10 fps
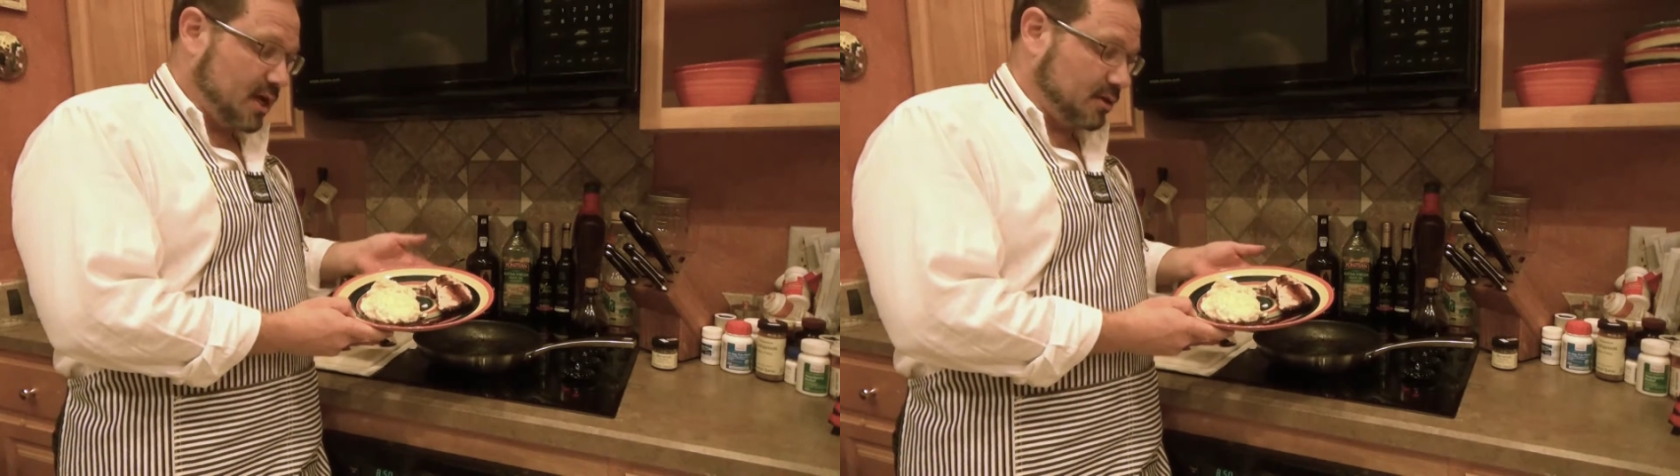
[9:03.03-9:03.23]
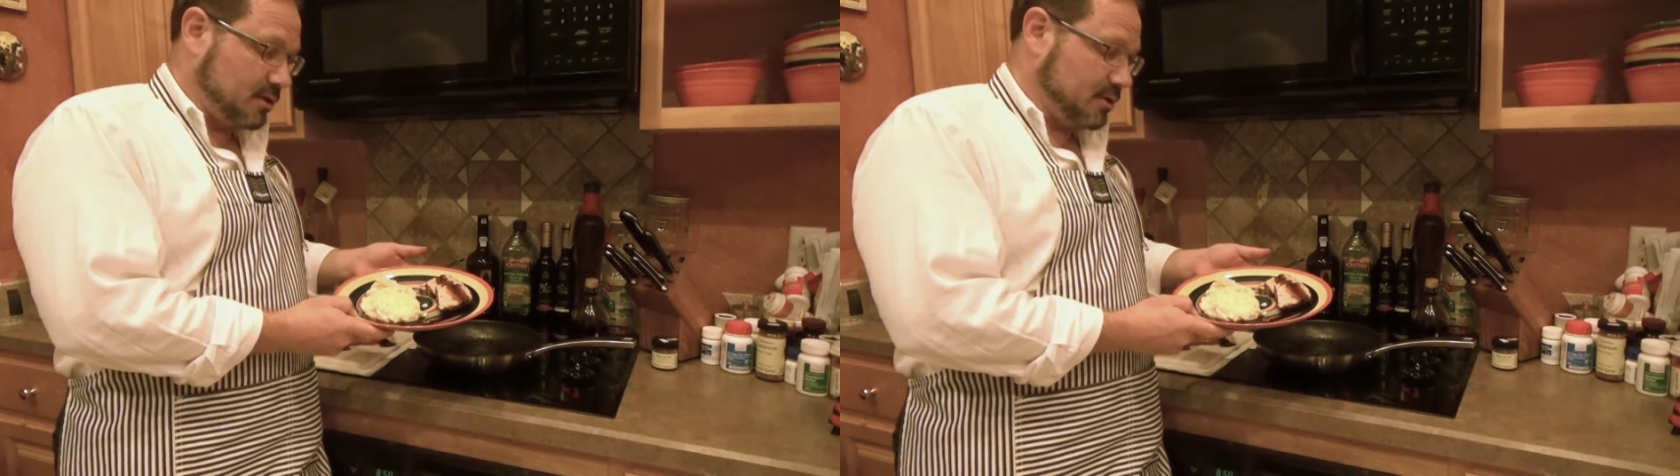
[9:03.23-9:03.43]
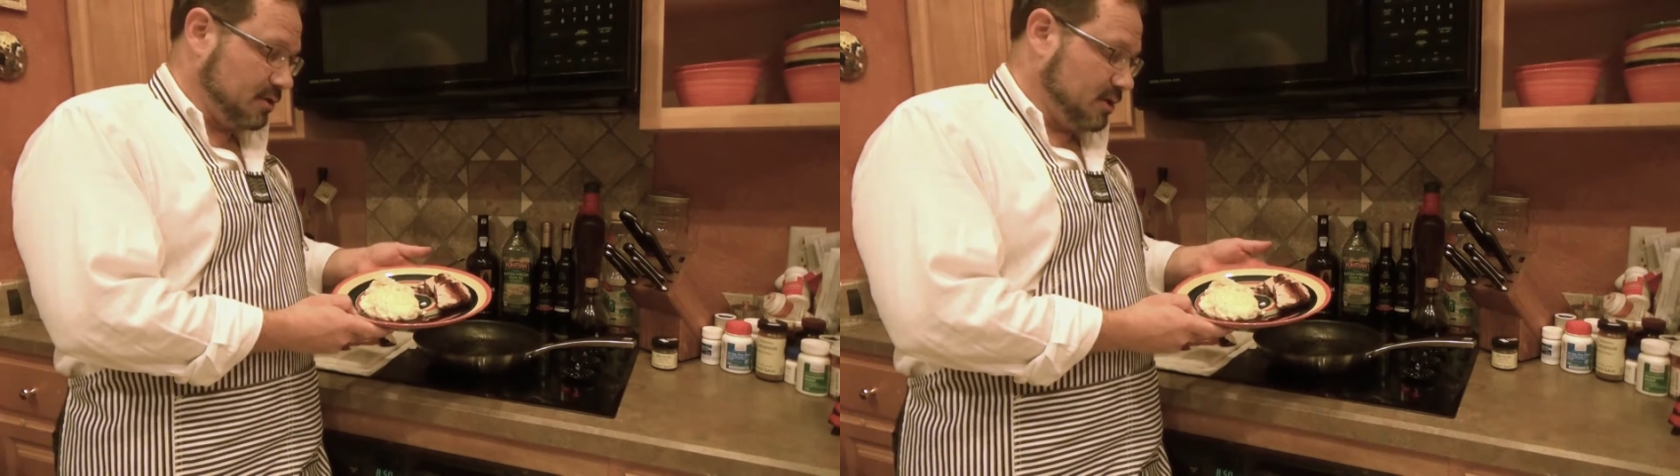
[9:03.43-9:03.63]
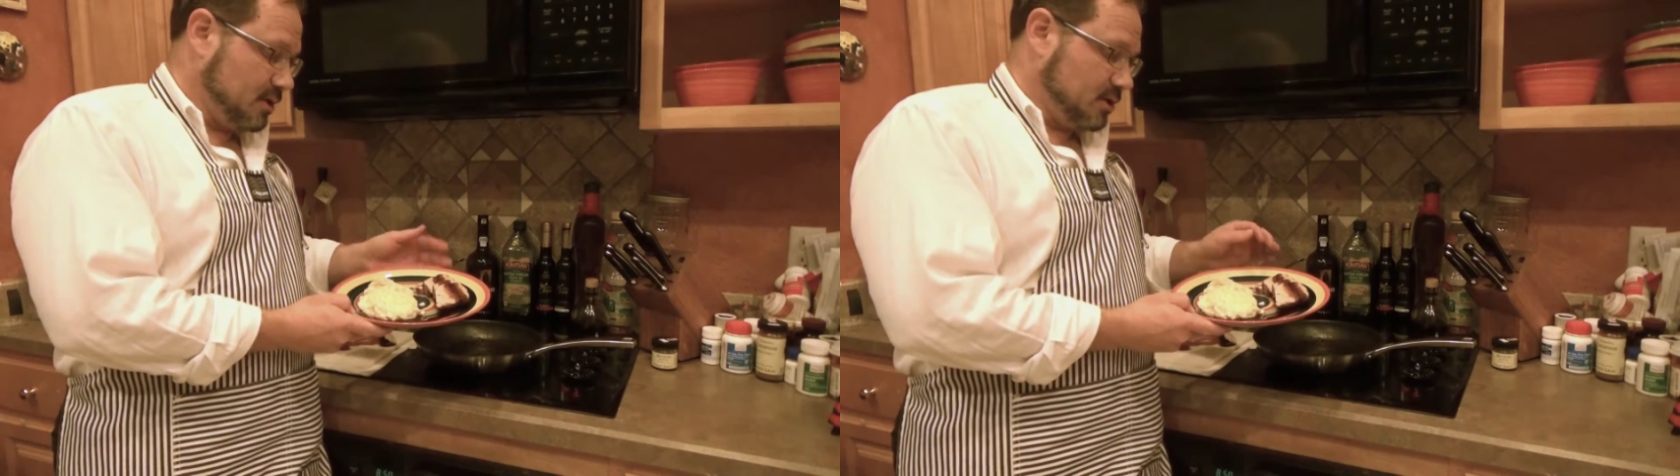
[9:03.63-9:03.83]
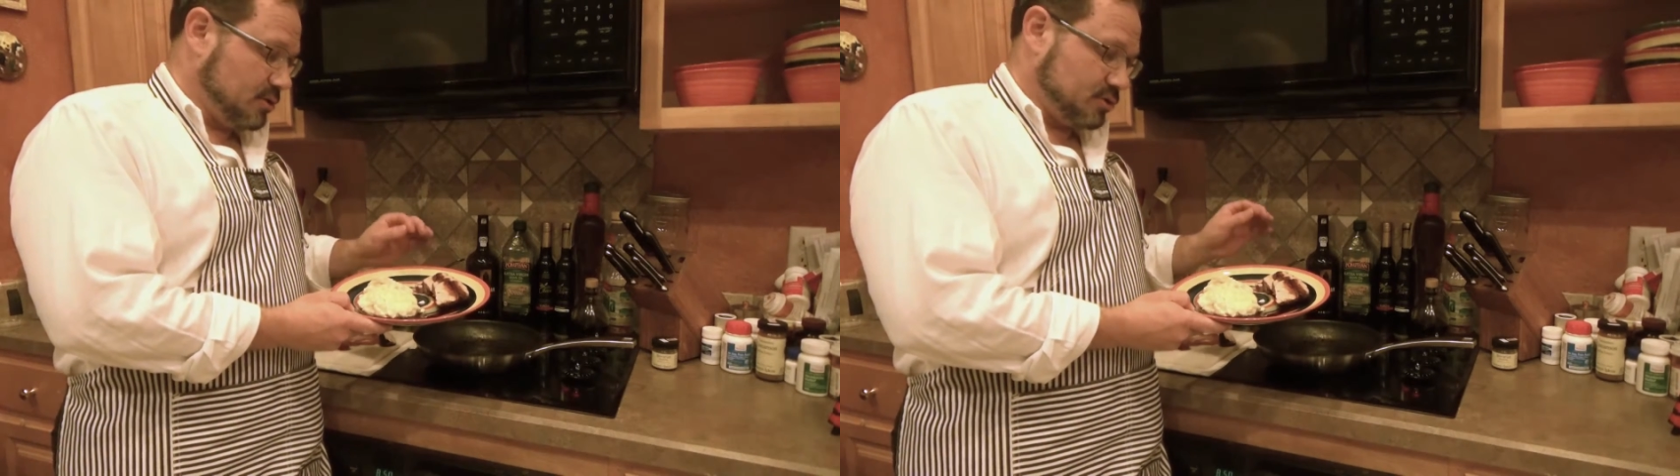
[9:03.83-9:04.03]
color,
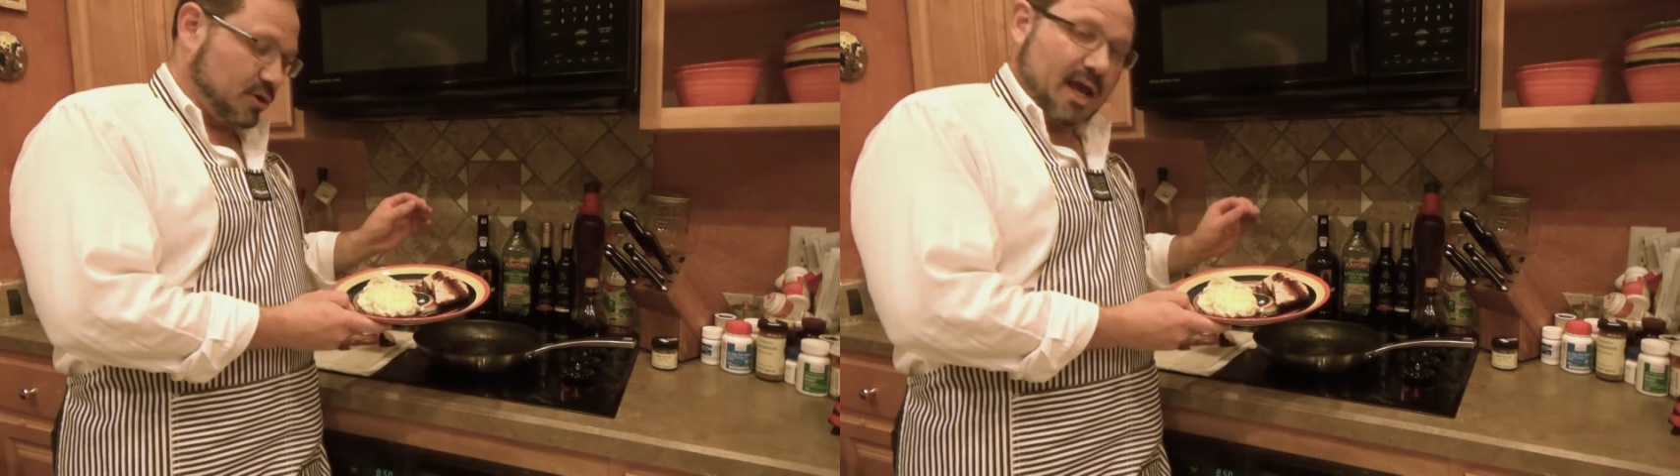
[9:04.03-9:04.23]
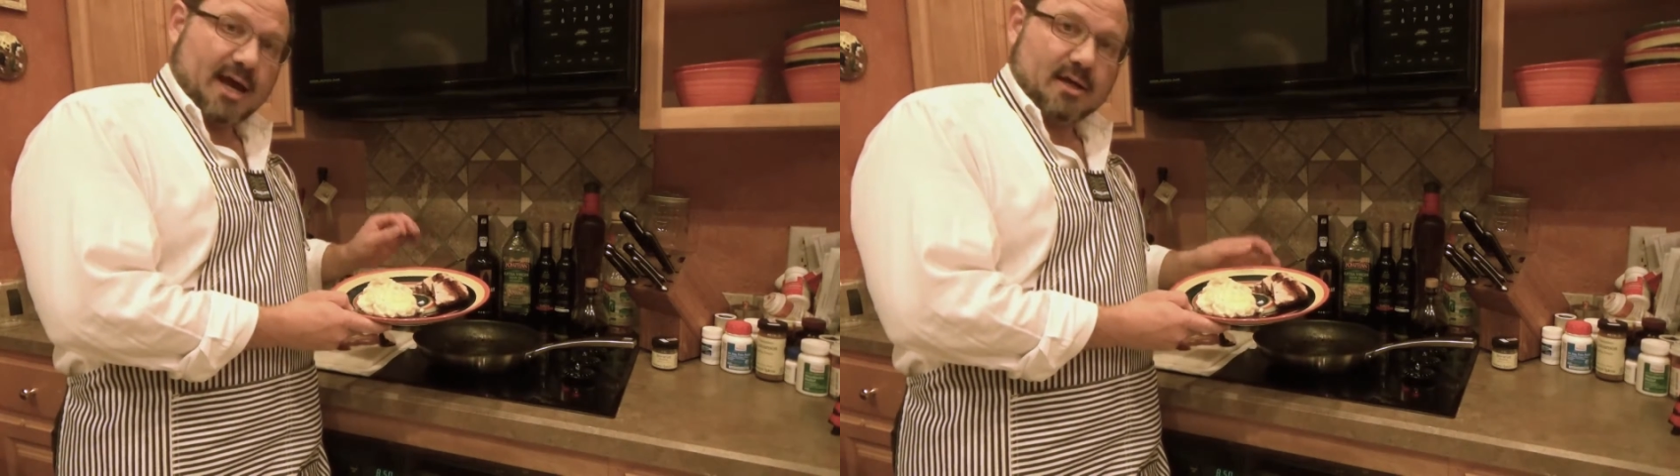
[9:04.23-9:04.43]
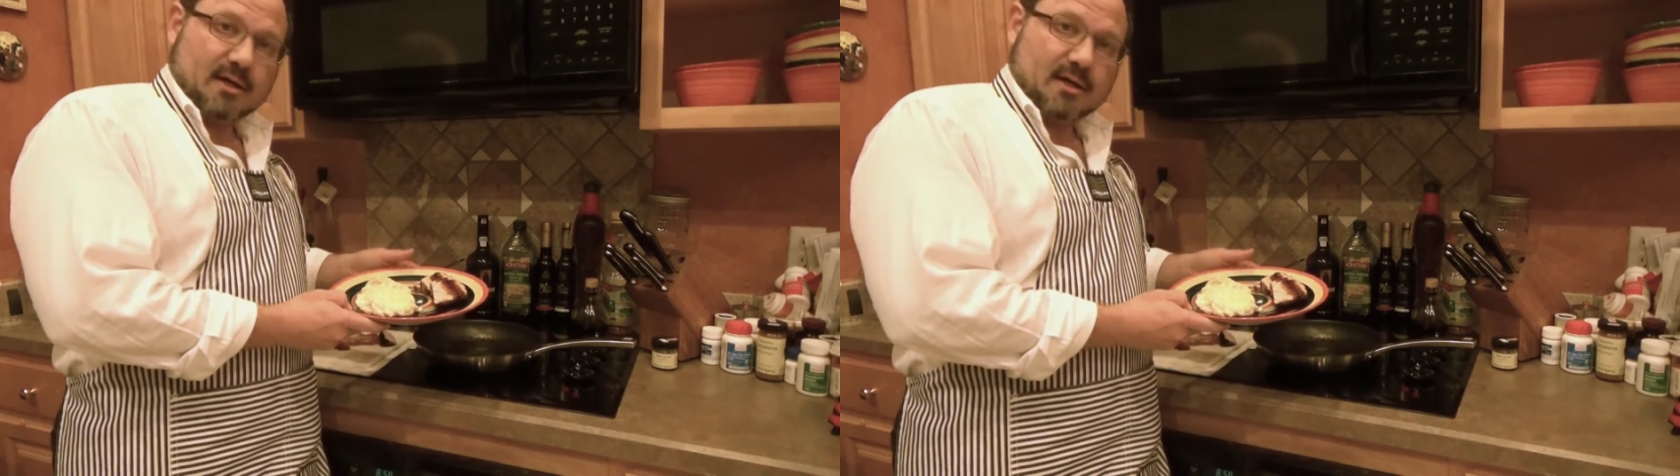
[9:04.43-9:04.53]
should add